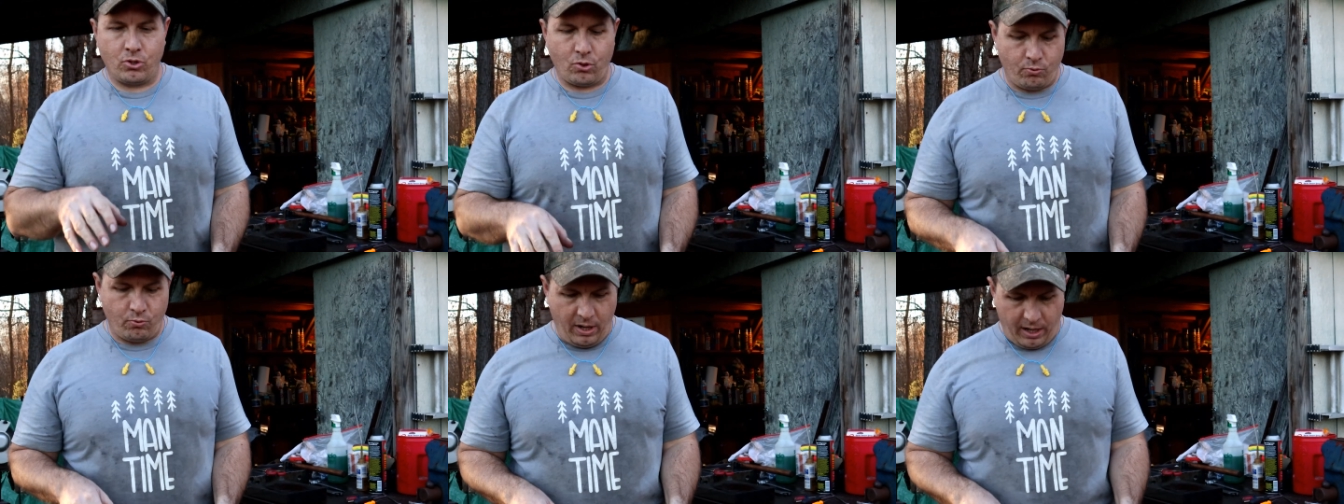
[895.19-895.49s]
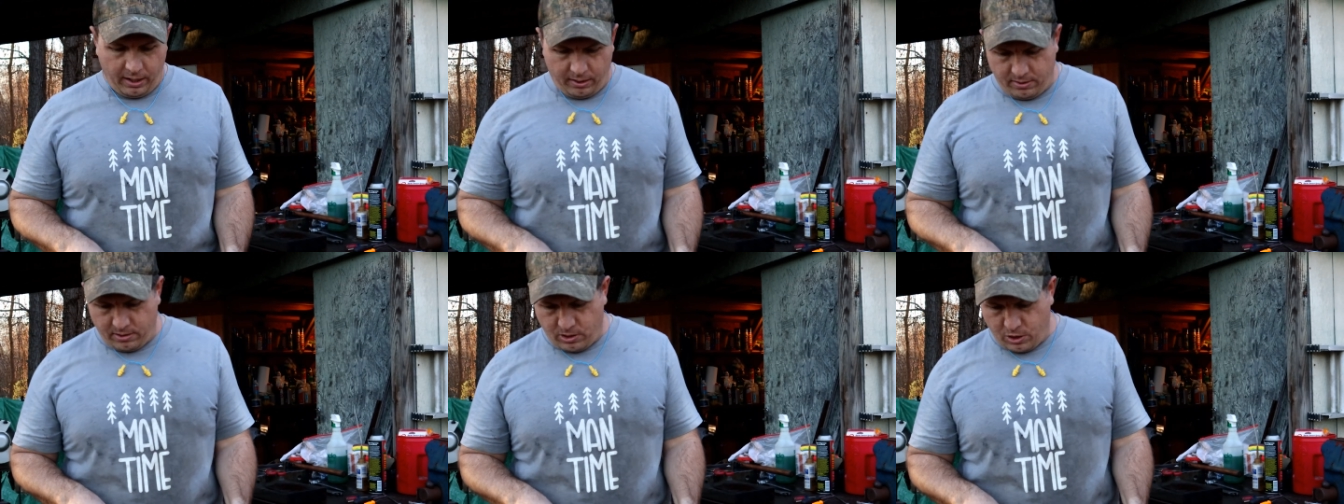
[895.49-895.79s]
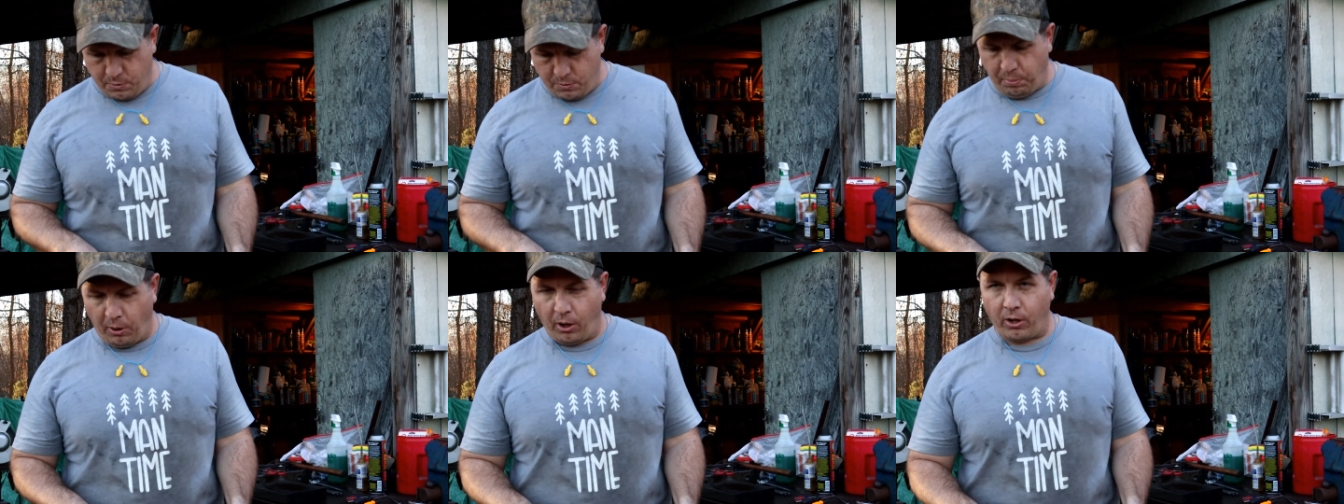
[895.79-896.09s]
direct
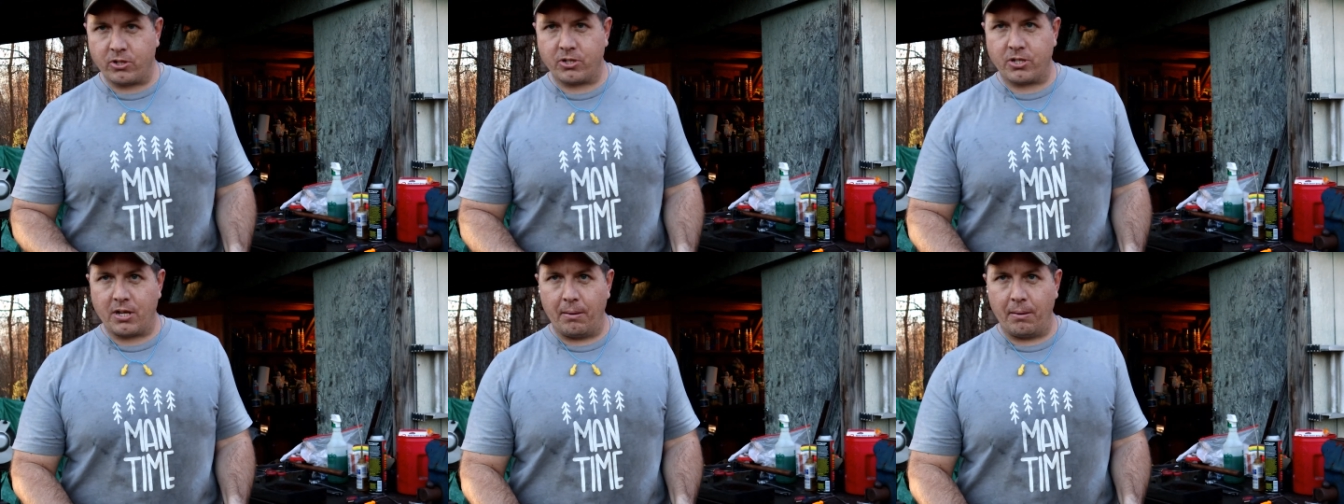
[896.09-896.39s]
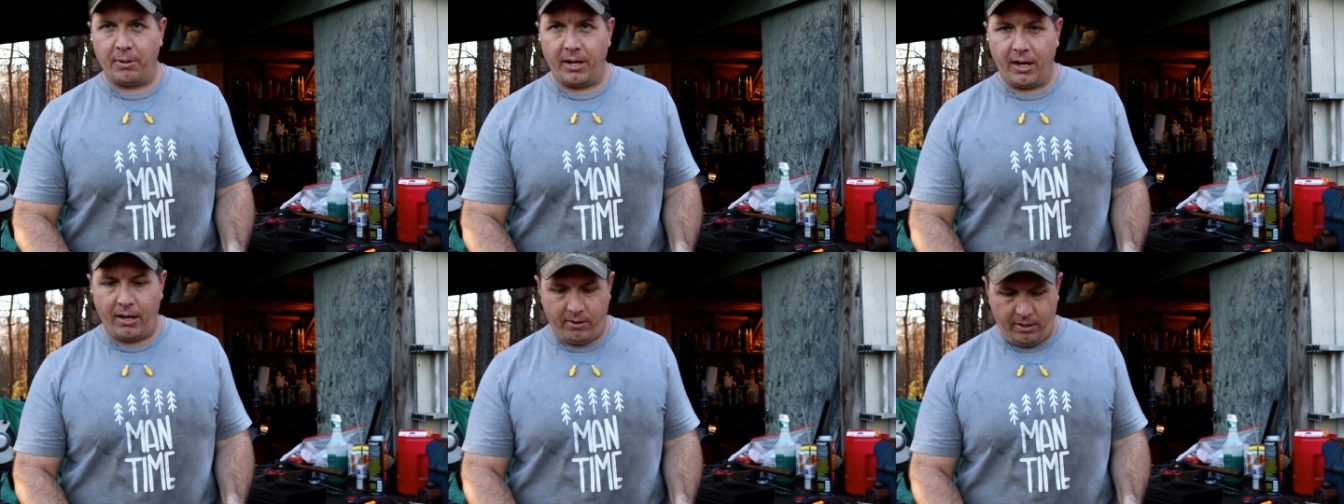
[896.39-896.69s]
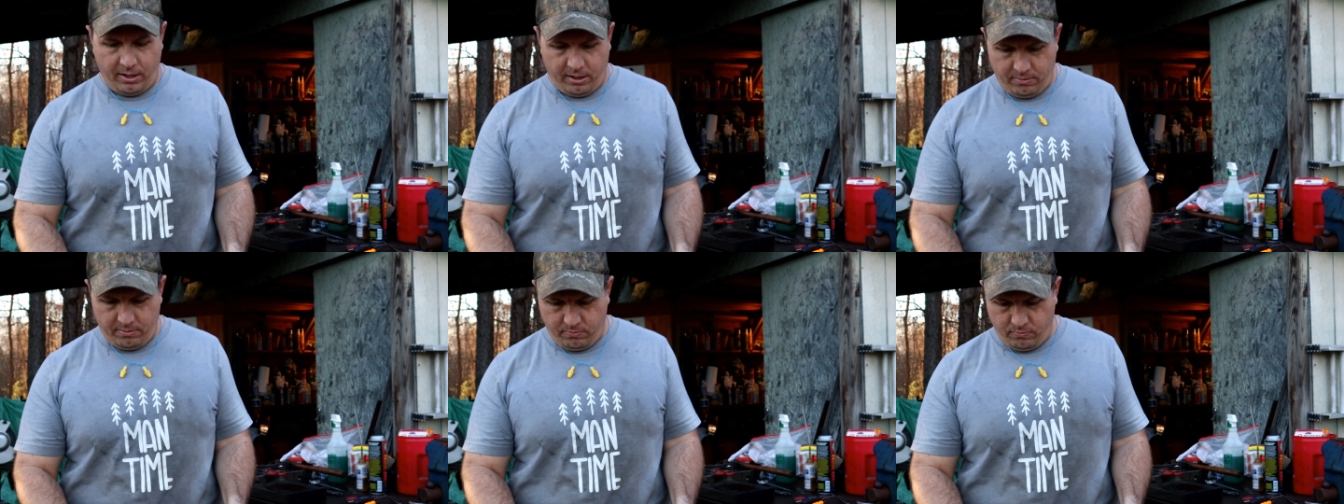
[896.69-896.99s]
sparks coming
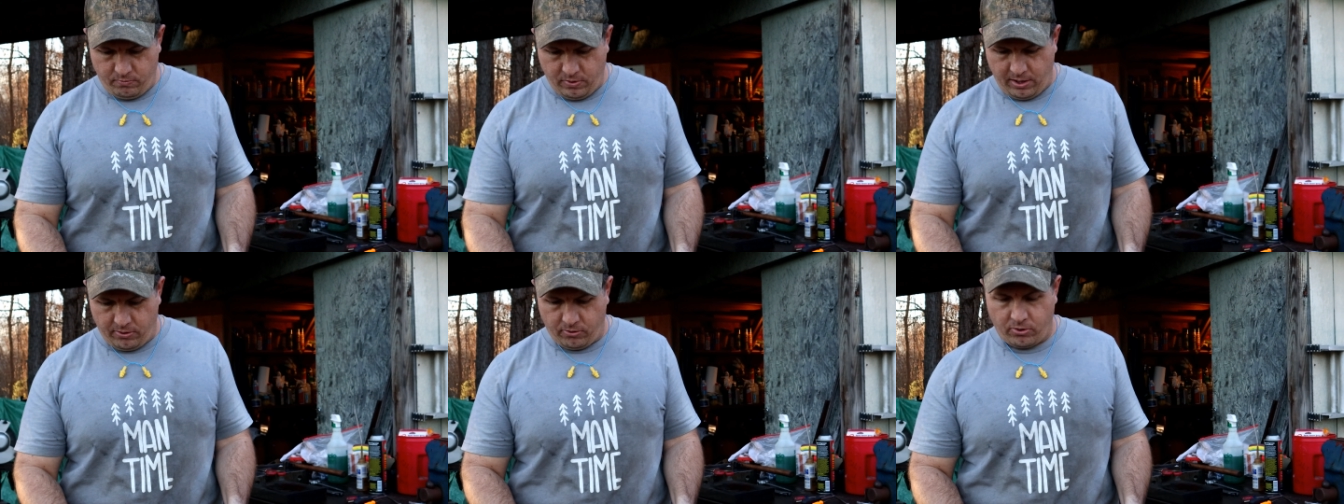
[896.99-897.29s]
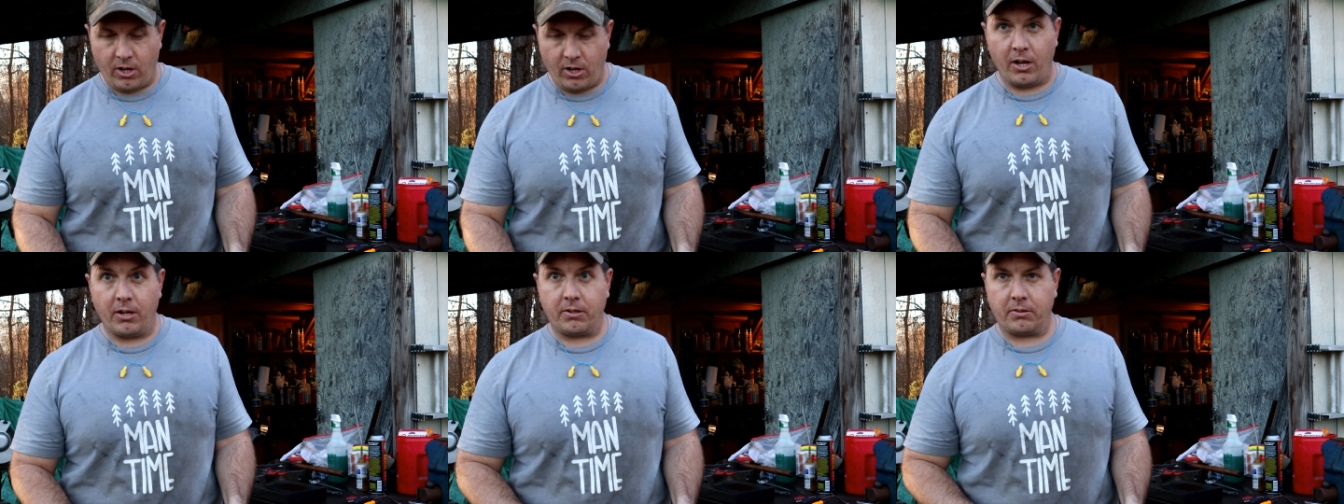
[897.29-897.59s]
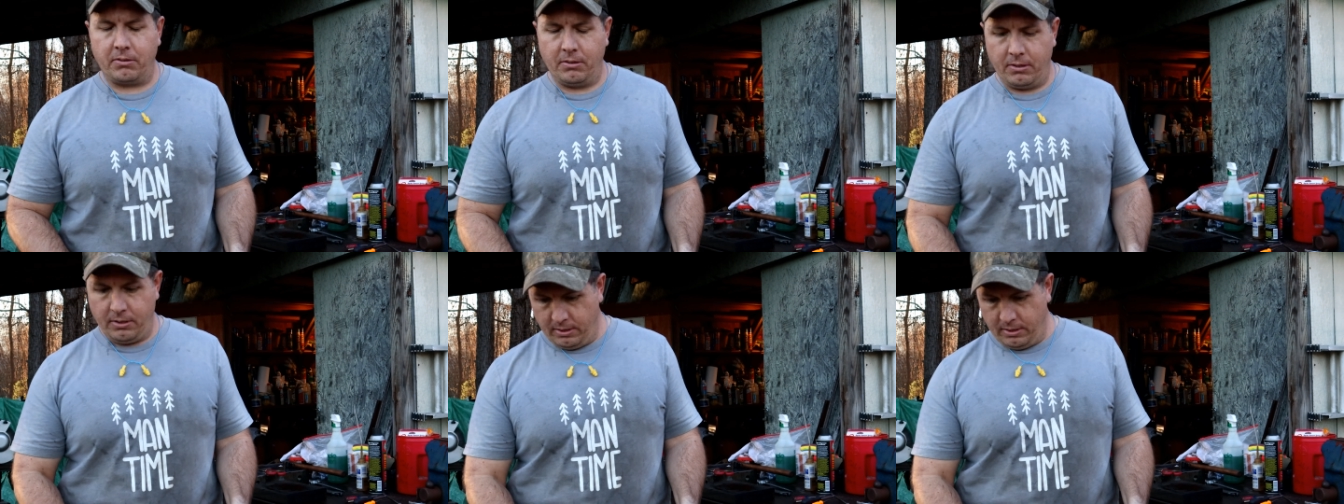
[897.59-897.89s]
out, I'd rather
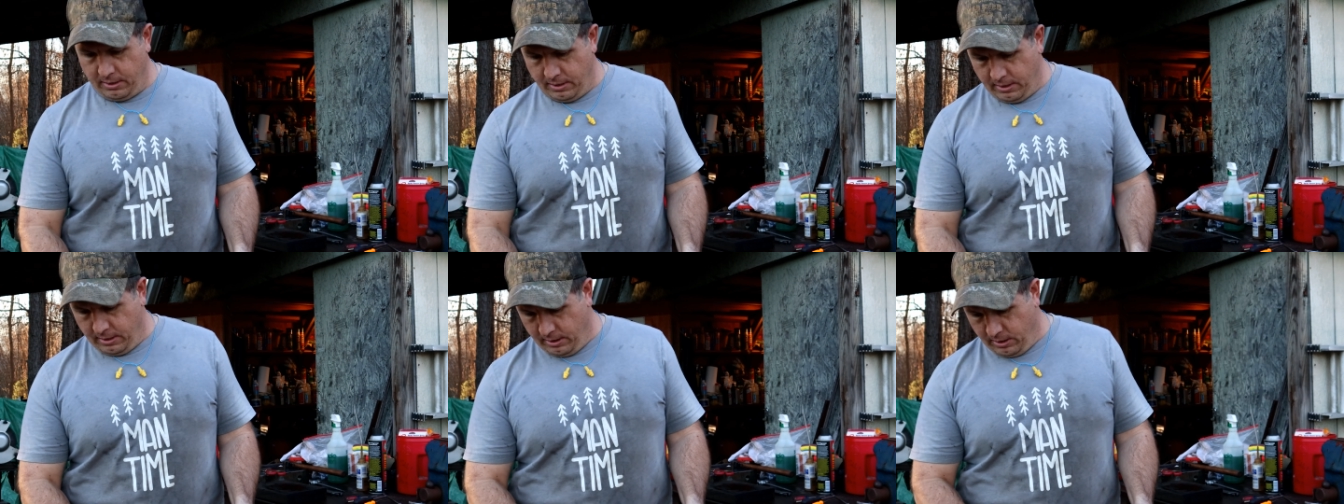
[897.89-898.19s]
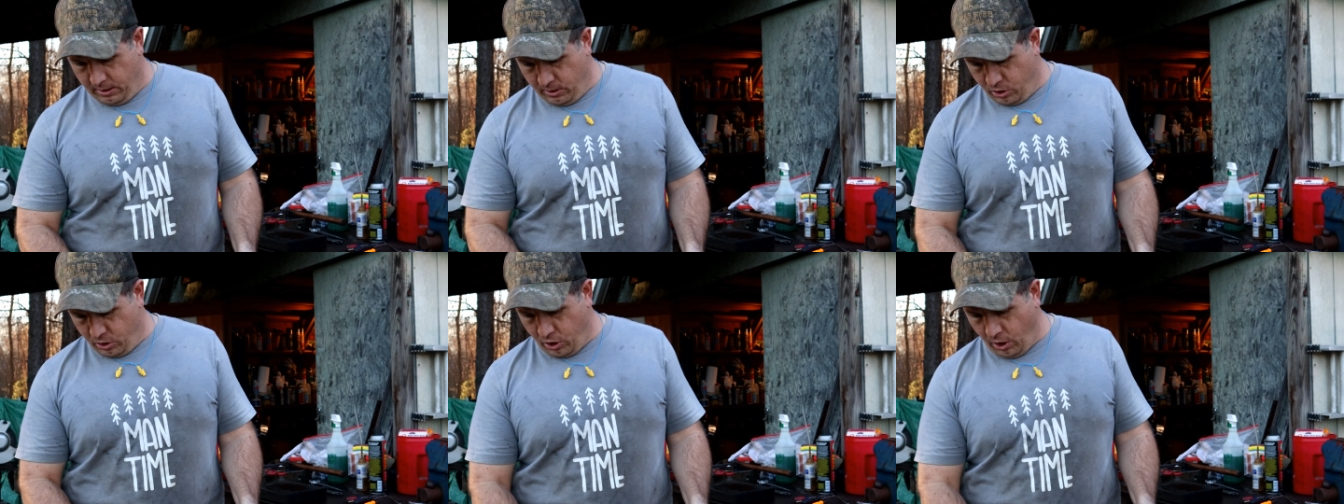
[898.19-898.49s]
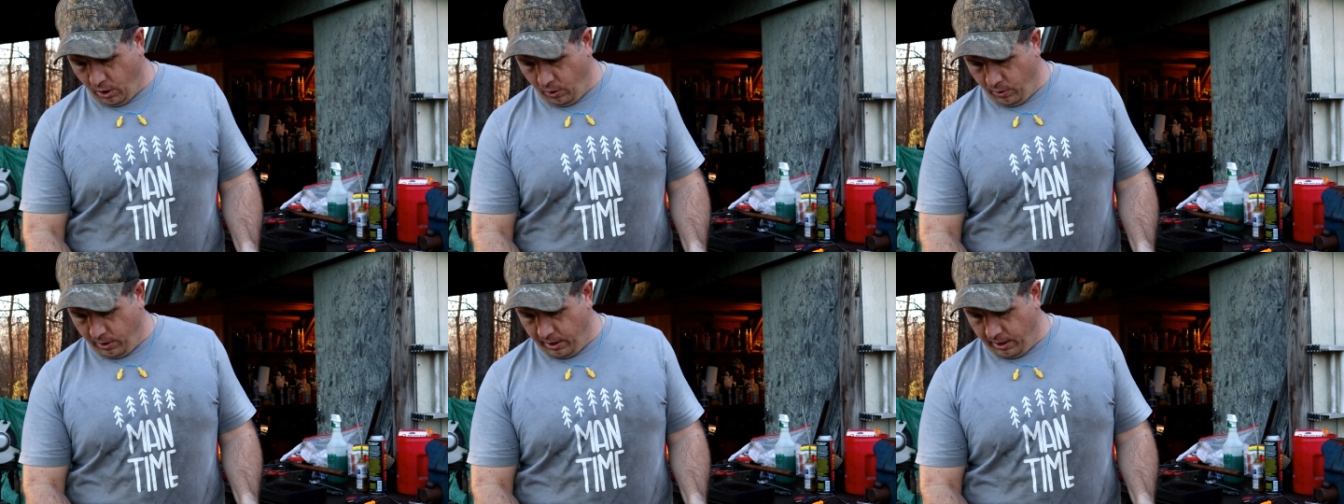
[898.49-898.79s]
not.
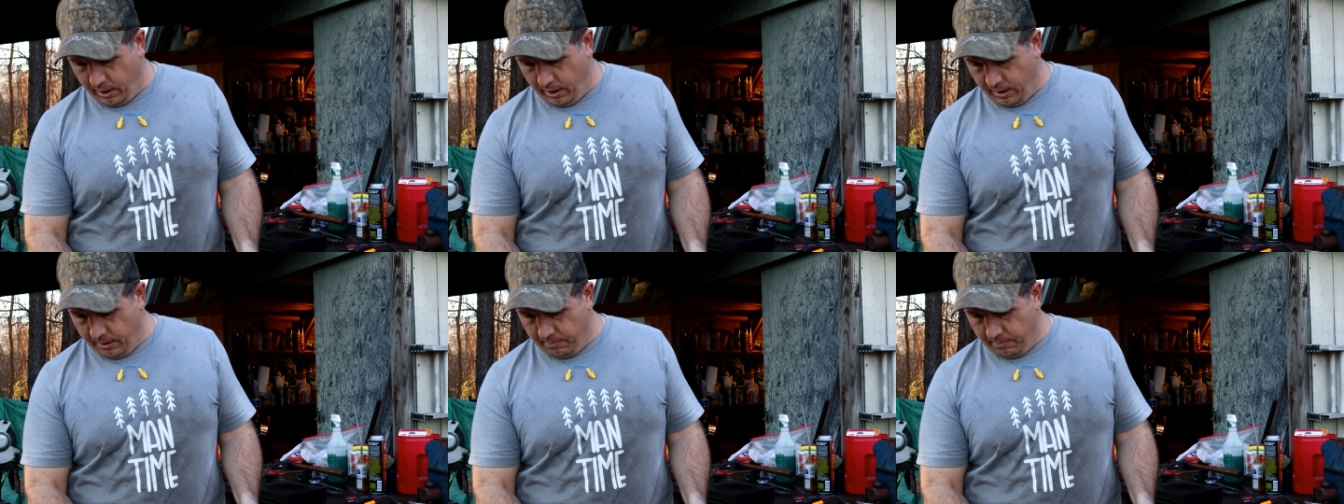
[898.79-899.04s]
So,